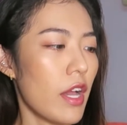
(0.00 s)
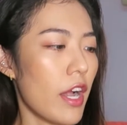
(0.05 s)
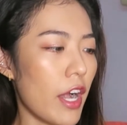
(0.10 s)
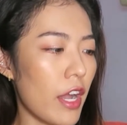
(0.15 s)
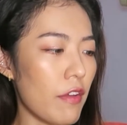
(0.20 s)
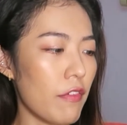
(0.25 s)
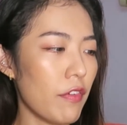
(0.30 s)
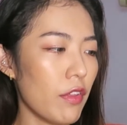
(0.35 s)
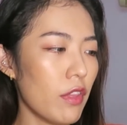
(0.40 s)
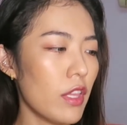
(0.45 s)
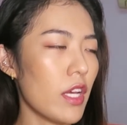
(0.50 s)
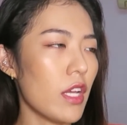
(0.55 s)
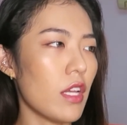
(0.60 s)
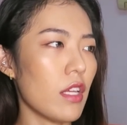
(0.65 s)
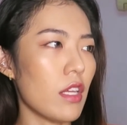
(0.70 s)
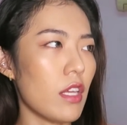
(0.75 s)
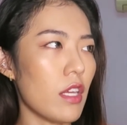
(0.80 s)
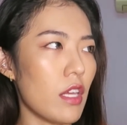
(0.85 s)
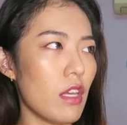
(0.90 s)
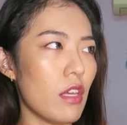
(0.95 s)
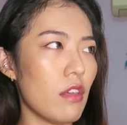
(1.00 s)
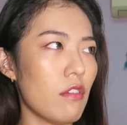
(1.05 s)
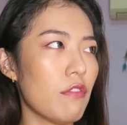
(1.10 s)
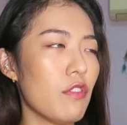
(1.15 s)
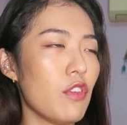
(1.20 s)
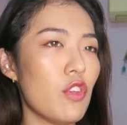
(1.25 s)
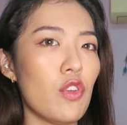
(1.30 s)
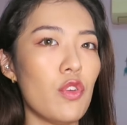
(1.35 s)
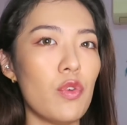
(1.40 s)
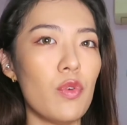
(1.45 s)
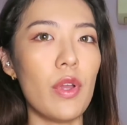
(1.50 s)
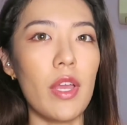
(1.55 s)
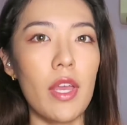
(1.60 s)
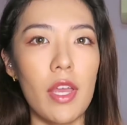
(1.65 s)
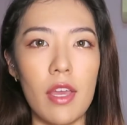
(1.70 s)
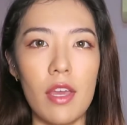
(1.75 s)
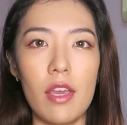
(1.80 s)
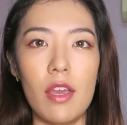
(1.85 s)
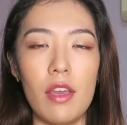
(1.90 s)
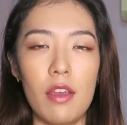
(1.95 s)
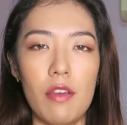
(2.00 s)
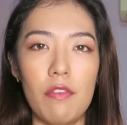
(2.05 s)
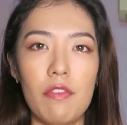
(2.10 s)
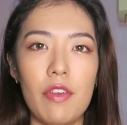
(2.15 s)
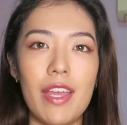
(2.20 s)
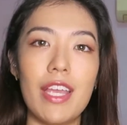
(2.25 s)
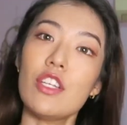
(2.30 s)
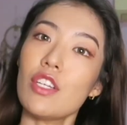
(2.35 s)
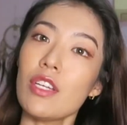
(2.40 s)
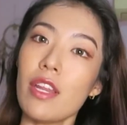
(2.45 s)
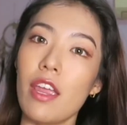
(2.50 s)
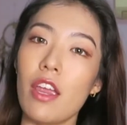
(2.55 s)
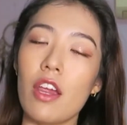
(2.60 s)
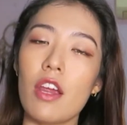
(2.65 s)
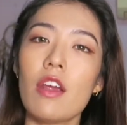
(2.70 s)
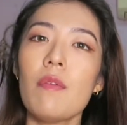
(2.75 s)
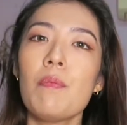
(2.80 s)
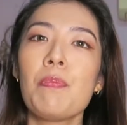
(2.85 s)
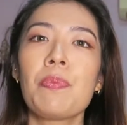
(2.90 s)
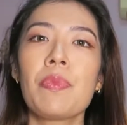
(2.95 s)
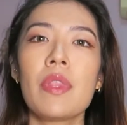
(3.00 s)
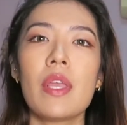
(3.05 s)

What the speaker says: I feel like if you have Asian hair,